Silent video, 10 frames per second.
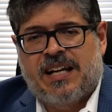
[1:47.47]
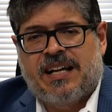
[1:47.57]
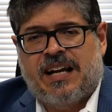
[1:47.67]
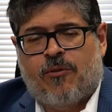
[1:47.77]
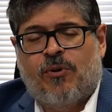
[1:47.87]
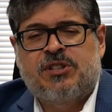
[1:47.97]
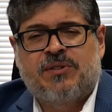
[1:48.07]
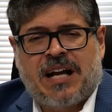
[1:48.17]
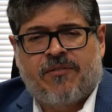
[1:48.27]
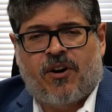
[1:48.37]
And once you
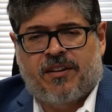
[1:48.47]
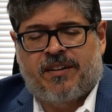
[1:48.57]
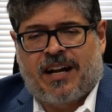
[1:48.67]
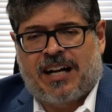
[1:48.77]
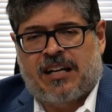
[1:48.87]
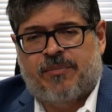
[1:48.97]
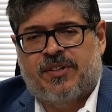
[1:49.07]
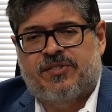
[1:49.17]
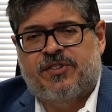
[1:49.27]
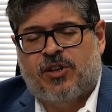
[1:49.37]
have all the
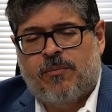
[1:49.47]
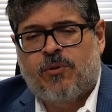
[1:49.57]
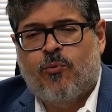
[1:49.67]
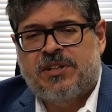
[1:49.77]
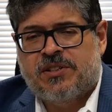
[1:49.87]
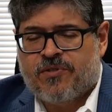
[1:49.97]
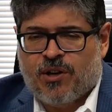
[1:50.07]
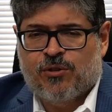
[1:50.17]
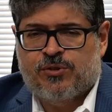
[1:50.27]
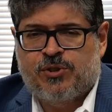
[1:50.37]
documents, determine which of
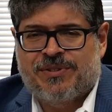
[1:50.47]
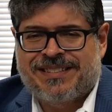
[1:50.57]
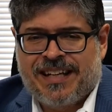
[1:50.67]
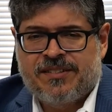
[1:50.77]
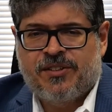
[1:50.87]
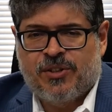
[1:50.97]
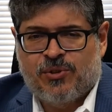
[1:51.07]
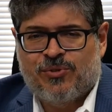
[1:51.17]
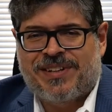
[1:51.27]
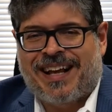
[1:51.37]
those you intend to
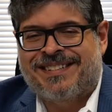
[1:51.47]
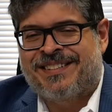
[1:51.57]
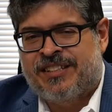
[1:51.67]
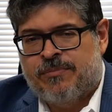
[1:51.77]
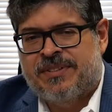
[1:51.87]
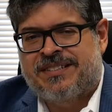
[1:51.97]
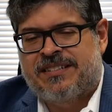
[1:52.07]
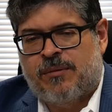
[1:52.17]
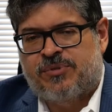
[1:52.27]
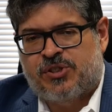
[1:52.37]
use as exhibits in
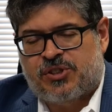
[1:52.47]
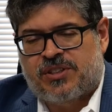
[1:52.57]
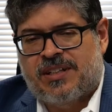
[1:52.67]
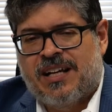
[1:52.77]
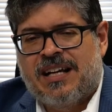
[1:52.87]
deposition.